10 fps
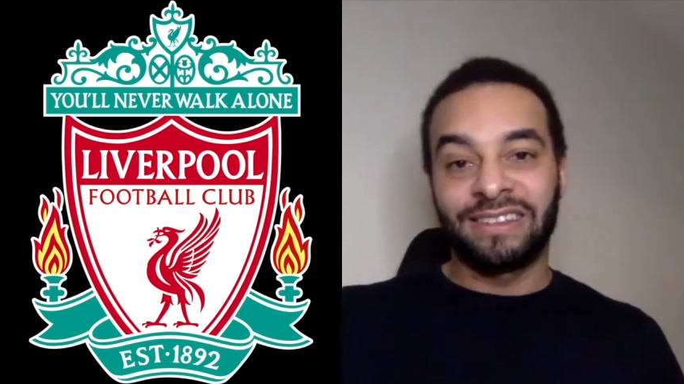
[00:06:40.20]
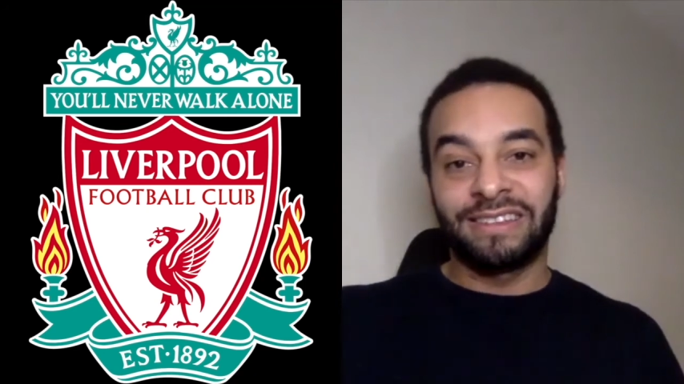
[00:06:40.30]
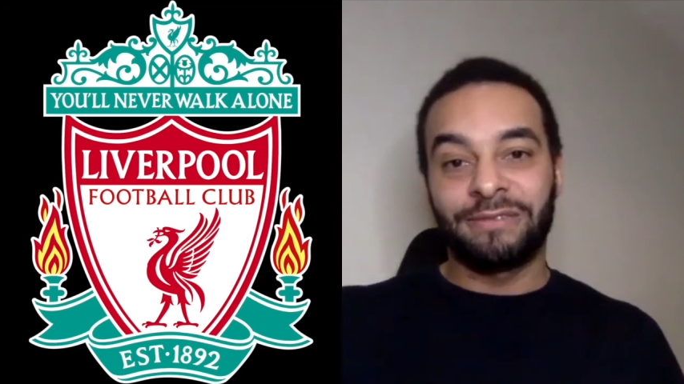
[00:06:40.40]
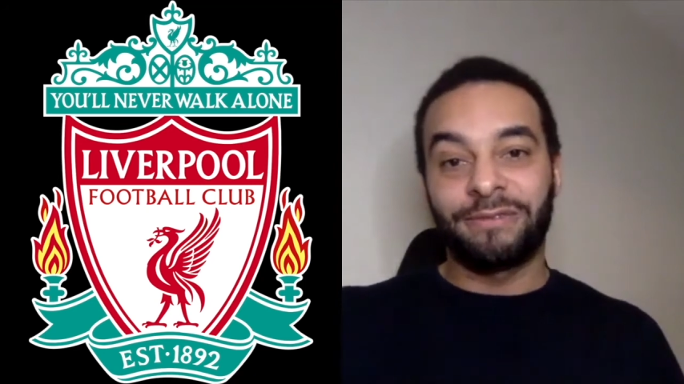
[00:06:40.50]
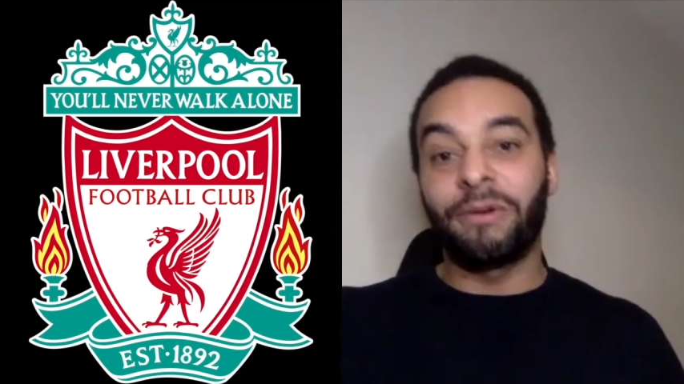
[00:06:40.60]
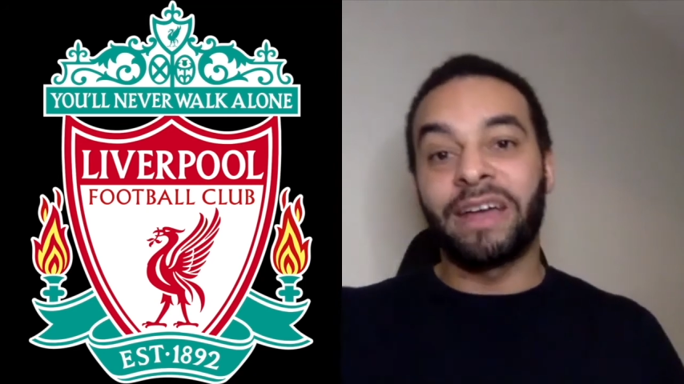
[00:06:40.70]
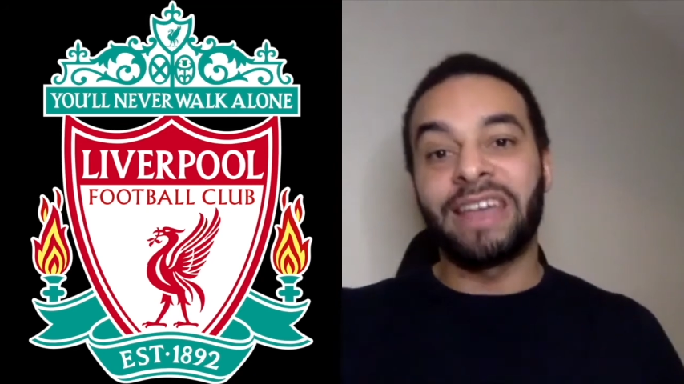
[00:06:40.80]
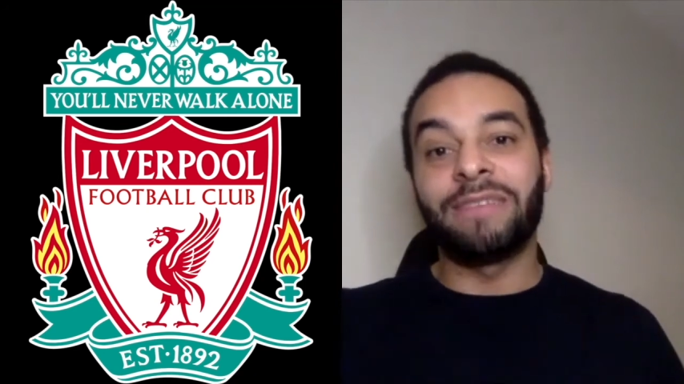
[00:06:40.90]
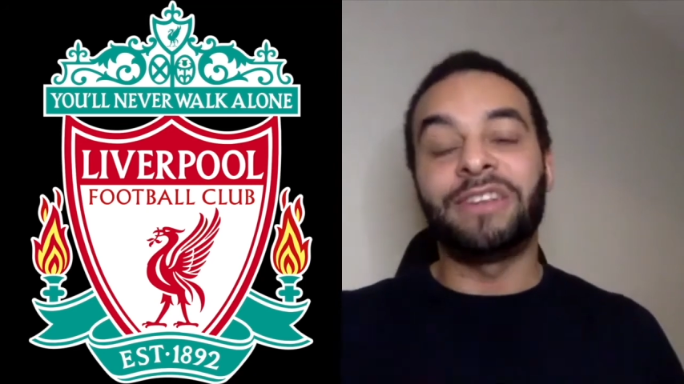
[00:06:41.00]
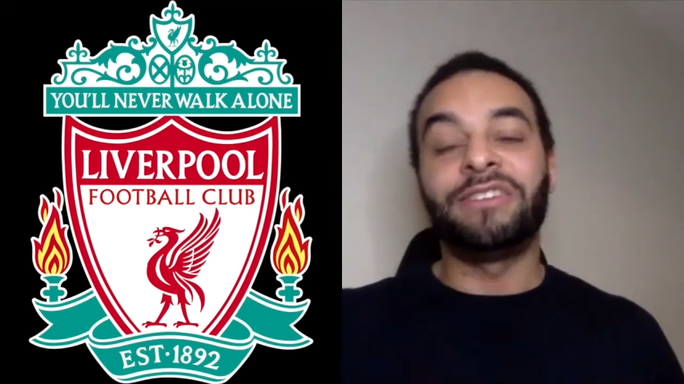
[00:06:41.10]
for
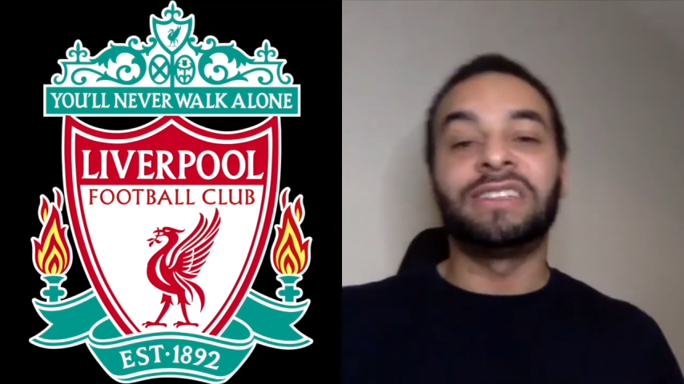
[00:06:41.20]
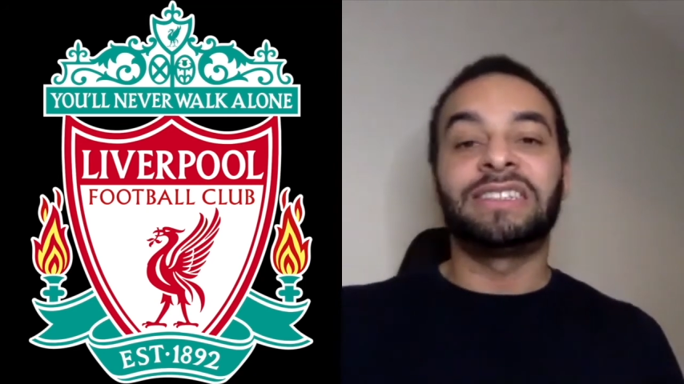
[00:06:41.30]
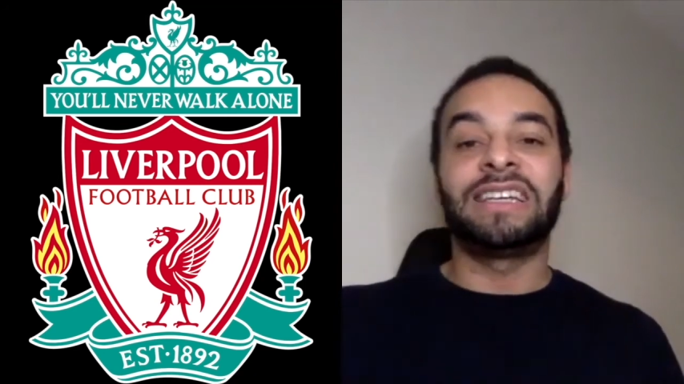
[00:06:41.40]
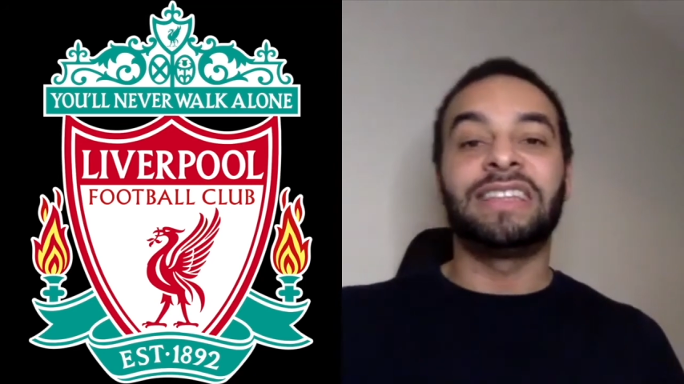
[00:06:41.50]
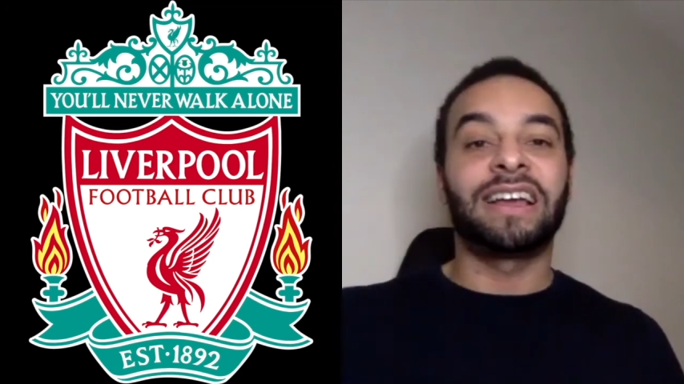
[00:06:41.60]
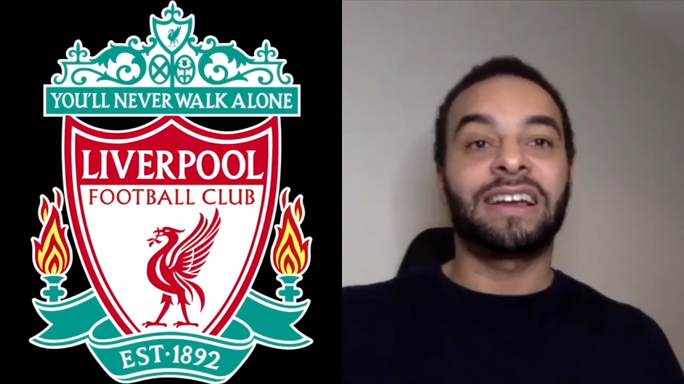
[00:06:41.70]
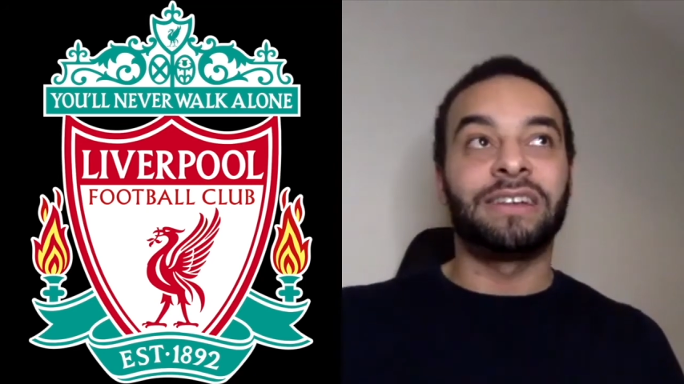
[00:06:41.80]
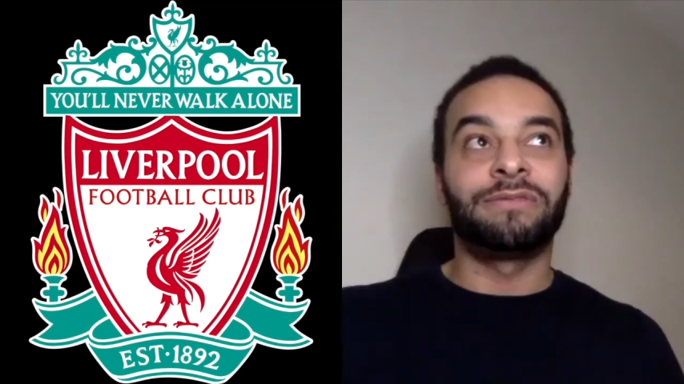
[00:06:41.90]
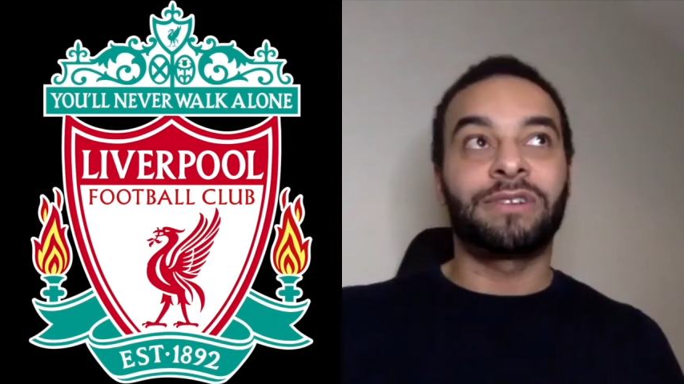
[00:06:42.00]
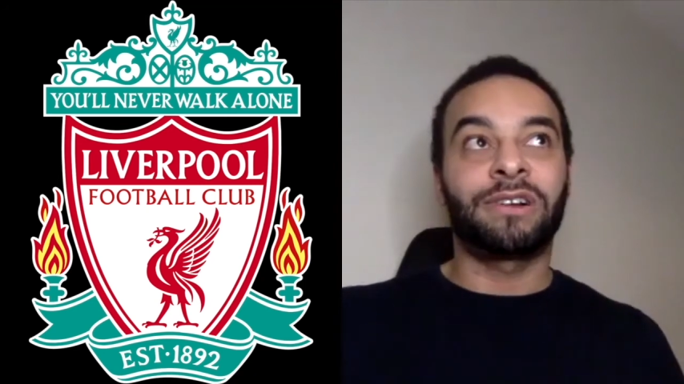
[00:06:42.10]
him. And you can see that kind
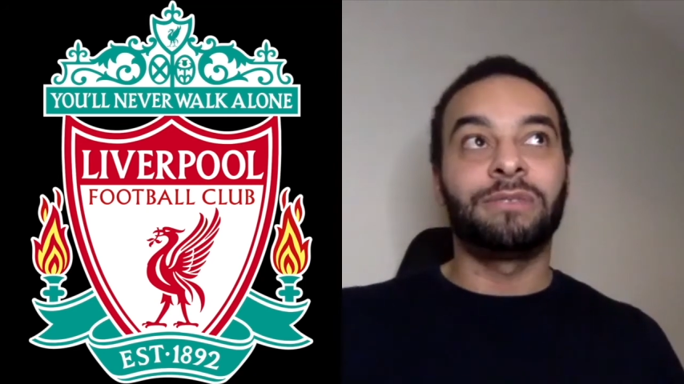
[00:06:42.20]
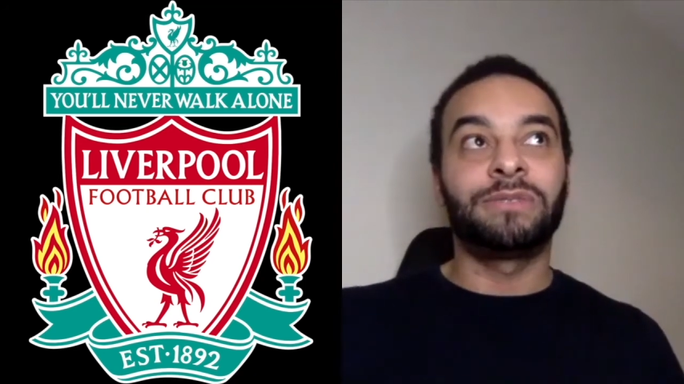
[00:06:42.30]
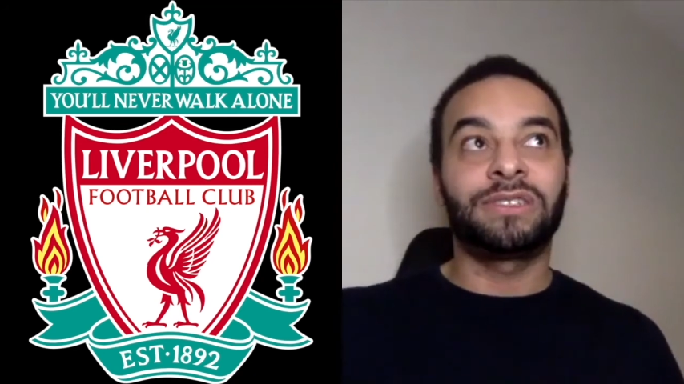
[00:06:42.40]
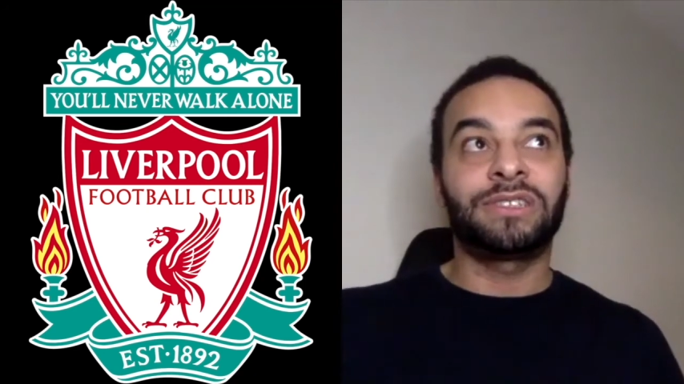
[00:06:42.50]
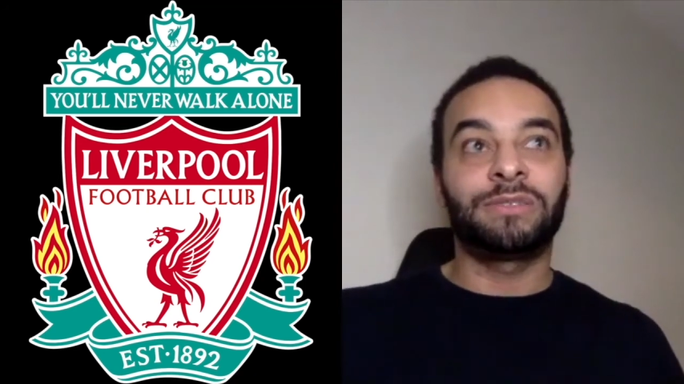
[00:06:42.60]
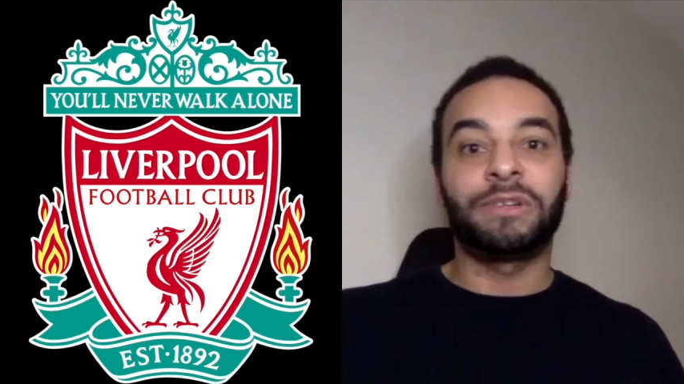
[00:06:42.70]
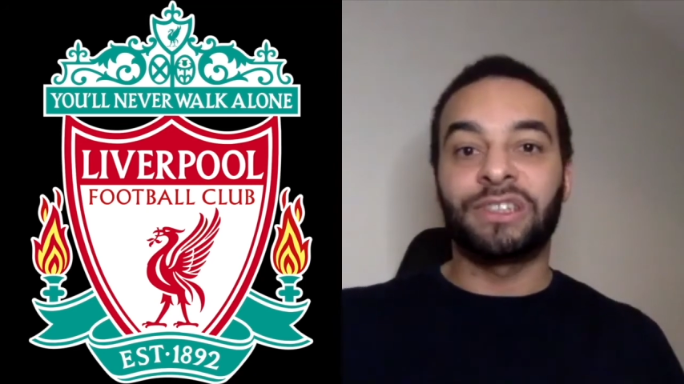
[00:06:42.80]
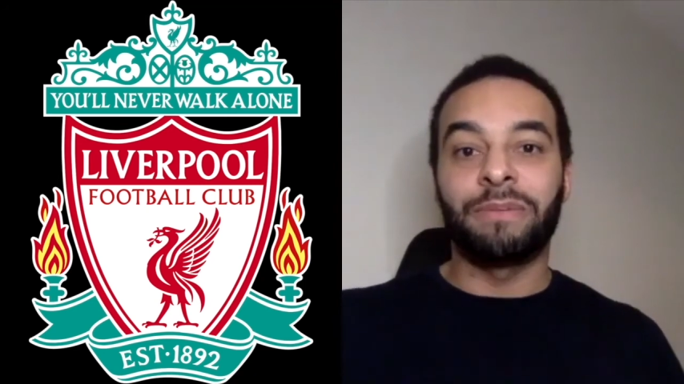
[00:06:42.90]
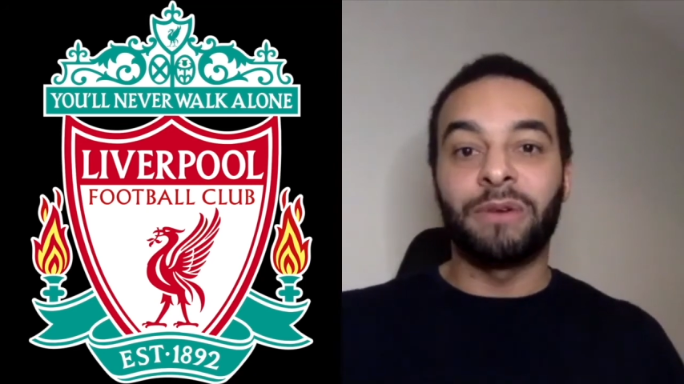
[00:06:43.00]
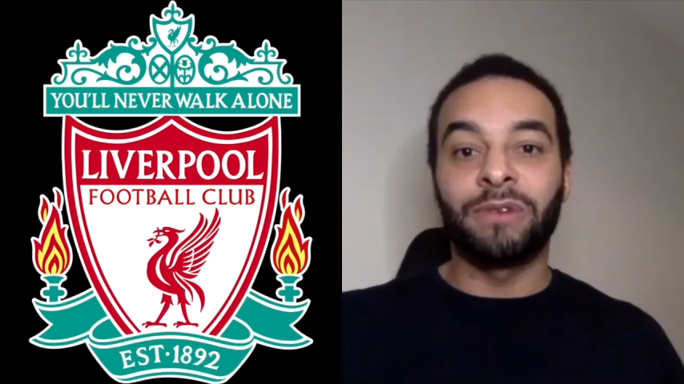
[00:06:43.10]
of Klopp's switched to
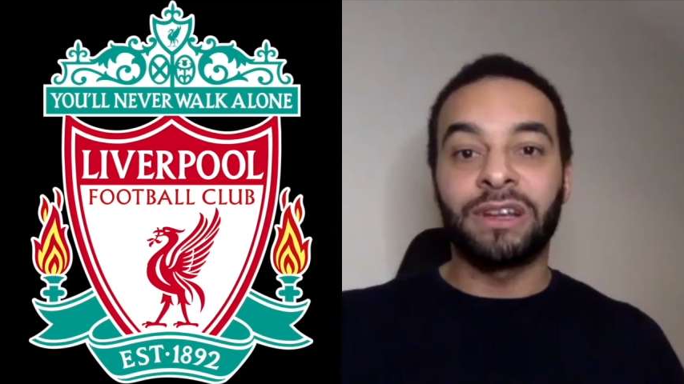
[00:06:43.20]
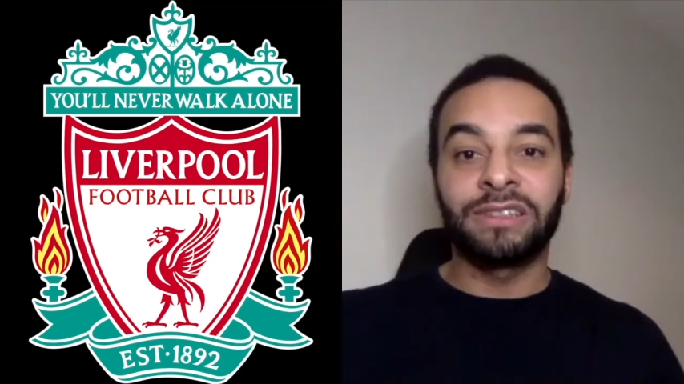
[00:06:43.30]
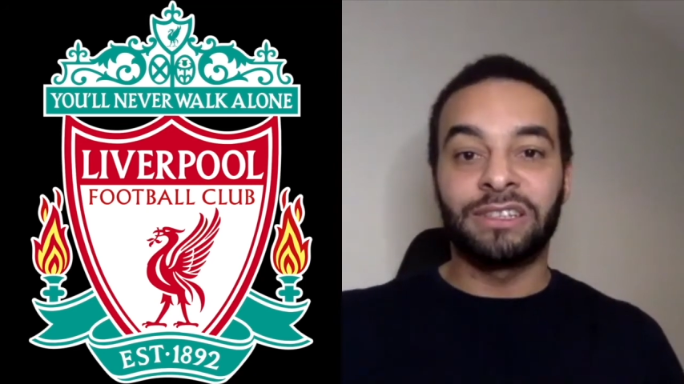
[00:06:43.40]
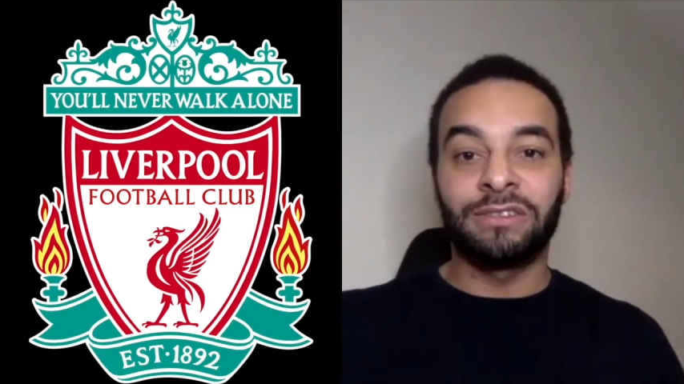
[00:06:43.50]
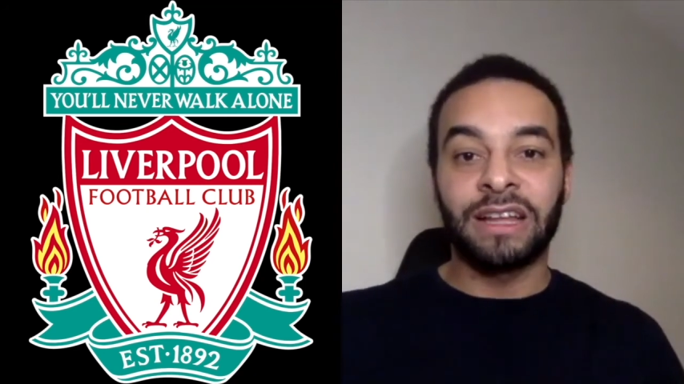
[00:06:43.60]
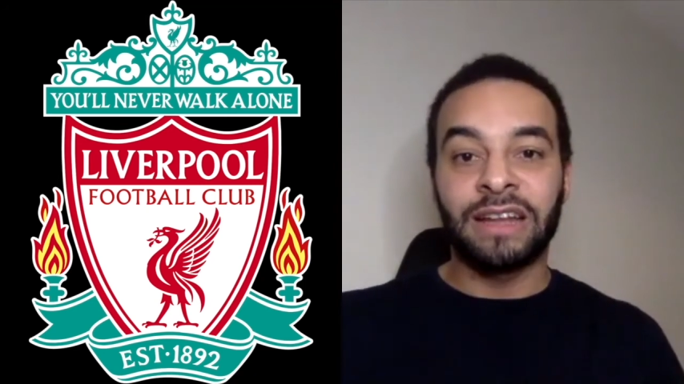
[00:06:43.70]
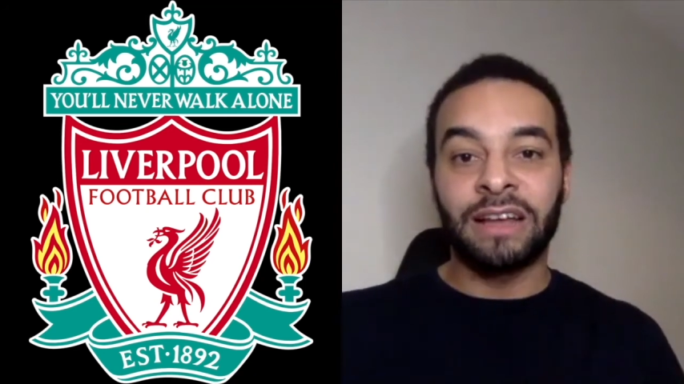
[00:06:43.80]
Milner to do that now.